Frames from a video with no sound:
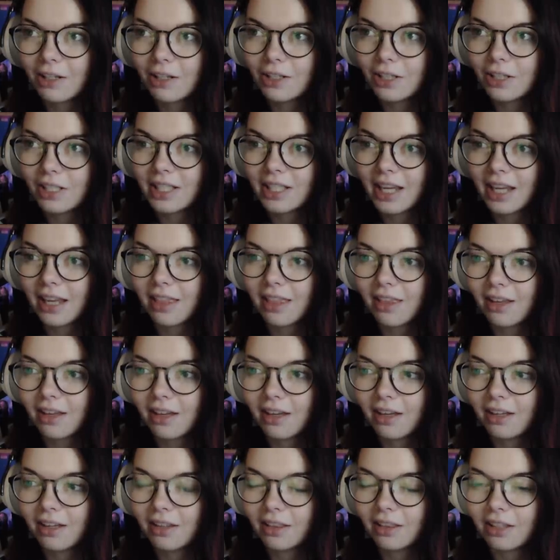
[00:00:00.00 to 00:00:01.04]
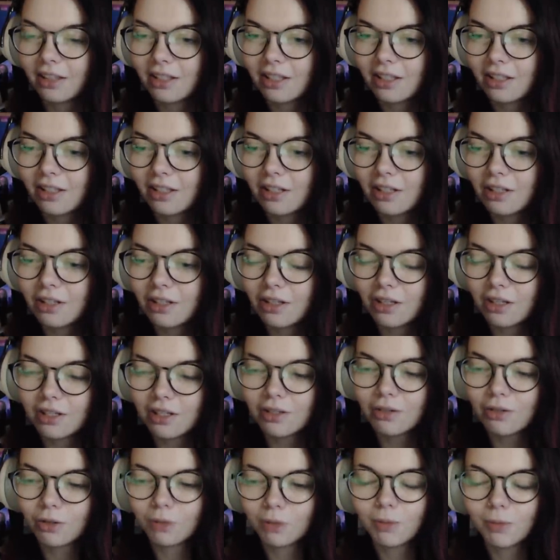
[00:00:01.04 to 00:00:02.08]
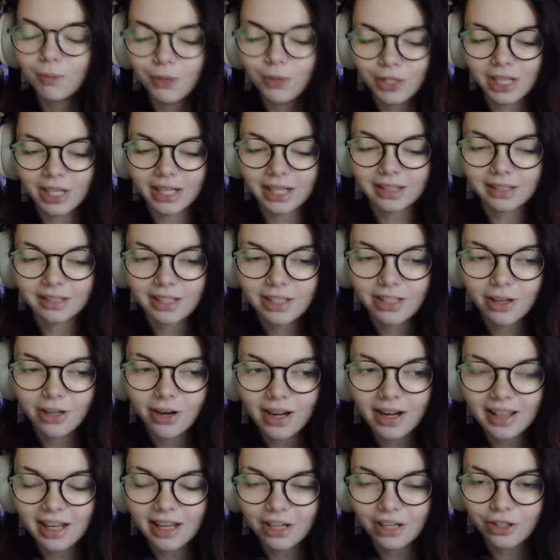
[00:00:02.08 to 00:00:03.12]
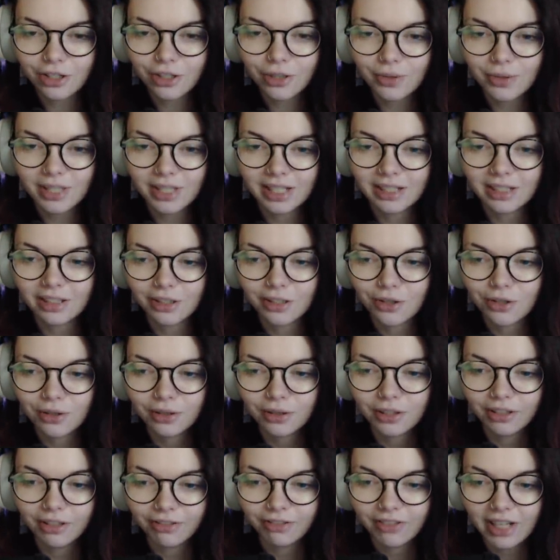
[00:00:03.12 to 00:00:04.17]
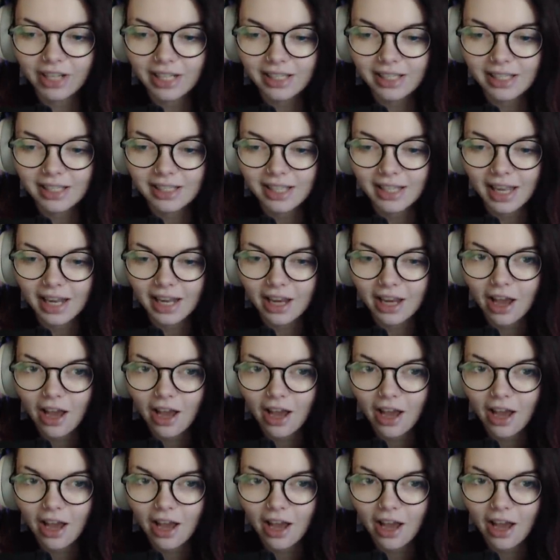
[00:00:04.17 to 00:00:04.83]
just like this normal music at the start and then it just goes into the Jewel of the Fates. It's like,